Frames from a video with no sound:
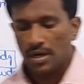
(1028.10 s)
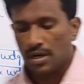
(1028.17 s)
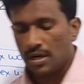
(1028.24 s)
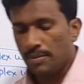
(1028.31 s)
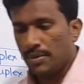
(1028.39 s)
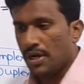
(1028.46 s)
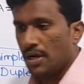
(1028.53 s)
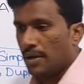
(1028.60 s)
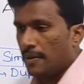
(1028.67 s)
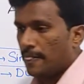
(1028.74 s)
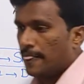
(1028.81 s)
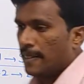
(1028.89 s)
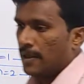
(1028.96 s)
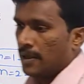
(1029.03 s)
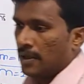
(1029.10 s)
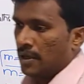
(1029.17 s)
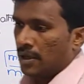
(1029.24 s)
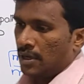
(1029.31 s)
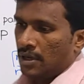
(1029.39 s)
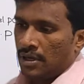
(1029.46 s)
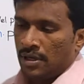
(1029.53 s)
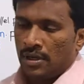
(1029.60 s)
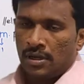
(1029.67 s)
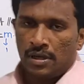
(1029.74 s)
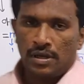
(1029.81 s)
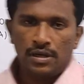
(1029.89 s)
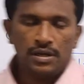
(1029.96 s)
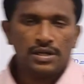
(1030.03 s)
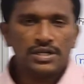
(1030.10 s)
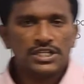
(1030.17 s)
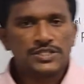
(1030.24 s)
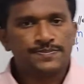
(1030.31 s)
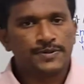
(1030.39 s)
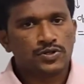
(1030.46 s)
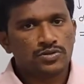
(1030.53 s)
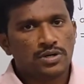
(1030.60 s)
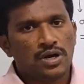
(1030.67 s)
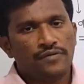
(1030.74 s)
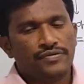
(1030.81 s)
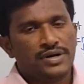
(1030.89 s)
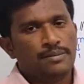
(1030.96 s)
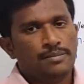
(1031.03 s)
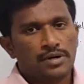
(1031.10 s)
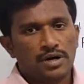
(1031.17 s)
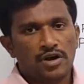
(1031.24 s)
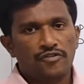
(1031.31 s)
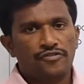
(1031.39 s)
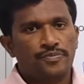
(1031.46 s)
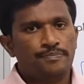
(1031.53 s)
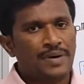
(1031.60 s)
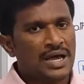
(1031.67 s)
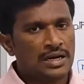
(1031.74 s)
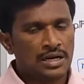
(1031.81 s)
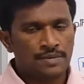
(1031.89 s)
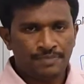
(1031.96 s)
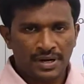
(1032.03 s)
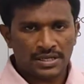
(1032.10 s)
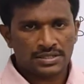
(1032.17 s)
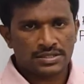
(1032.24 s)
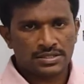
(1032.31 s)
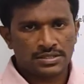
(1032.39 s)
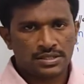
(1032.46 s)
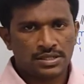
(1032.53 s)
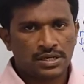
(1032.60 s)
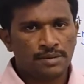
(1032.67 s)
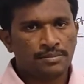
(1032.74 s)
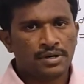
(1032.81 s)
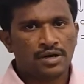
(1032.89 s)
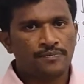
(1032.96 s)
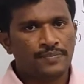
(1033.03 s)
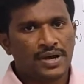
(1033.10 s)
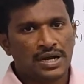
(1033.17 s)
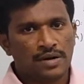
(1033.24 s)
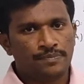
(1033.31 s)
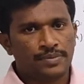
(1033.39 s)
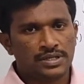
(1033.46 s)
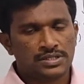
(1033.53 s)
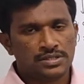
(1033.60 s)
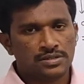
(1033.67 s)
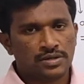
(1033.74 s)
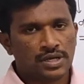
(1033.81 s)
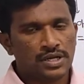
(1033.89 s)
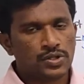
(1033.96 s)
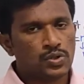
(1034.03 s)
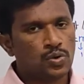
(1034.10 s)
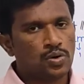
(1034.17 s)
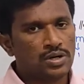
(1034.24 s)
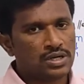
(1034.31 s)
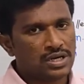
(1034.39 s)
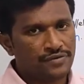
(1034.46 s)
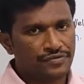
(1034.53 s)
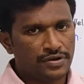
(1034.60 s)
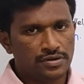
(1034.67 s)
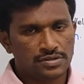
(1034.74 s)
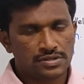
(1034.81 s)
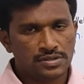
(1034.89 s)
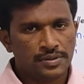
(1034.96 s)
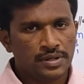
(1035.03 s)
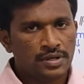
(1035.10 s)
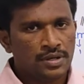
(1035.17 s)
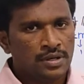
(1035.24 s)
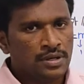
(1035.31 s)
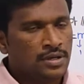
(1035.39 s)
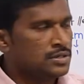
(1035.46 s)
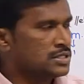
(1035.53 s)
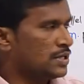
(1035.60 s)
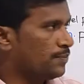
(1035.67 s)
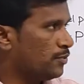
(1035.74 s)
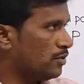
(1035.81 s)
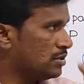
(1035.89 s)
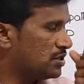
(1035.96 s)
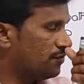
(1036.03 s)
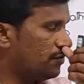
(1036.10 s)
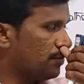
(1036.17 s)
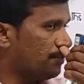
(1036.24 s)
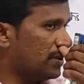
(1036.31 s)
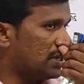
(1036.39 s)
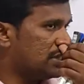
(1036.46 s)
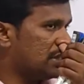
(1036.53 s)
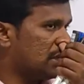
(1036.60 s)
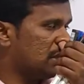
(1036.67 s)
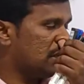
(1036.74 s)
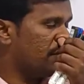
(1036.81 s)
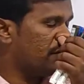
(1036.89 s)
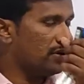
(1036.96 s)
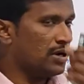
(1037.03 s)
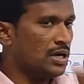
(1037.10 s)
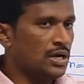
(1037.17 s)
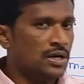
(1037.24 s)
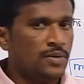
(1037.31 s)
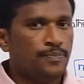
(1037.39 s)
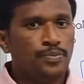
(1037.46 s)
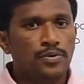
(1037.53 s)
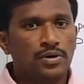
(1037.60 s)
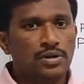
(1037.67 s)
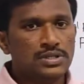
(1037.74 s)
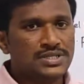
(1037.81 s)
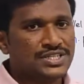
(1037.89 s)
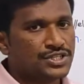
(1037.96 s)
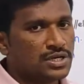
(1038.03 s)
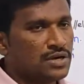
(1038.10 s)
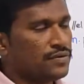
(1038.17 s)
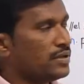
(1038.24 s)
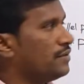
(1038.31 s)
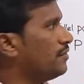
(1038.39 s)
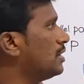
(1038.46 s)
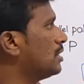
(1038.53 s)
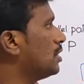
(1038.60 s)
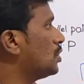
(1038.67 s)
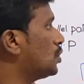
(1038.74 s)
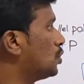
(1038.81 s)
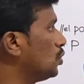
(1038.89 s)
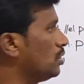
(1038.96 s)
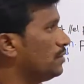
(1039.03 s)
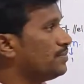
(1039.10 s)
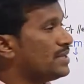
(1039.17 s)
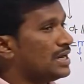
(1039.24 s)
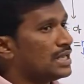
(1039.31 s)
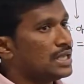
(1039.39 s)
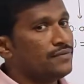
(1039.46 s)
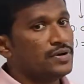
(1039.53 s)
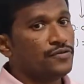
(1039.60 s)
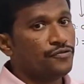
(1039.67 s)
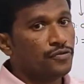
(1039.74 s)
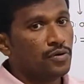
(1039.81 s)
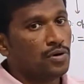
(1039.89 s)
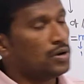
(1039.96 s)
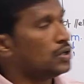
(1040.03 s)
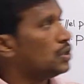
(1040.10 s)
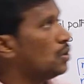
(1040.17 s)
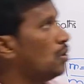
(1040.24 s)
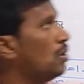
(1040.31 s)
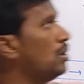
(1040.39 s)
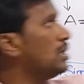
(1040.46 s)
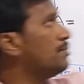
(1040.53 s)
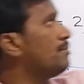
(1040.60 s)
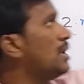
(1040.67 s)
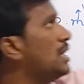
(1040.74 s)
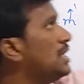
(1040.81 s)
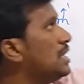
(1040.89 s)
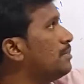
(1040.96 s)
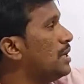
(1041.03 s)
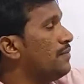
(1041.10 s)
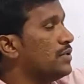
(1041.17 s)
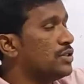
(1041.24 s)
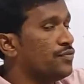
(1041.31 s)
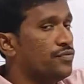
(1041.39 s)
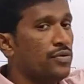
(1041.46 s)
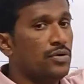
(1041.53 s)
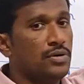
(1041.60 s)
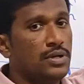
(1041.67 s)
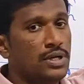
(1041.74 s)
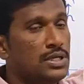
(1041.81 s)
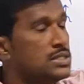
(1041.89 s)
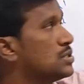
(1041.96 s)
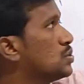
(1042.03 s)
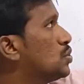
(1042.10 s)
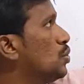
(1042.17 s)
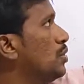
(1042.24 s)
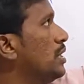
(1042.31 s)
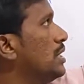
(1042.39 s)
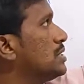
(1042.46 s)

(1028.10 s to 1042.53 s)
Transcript: comma, irrespective of number of parallel pass. Okay, don't confuse. Suppose if poles instead of given 2, if they are given 4, don't multiply with 4. It's 2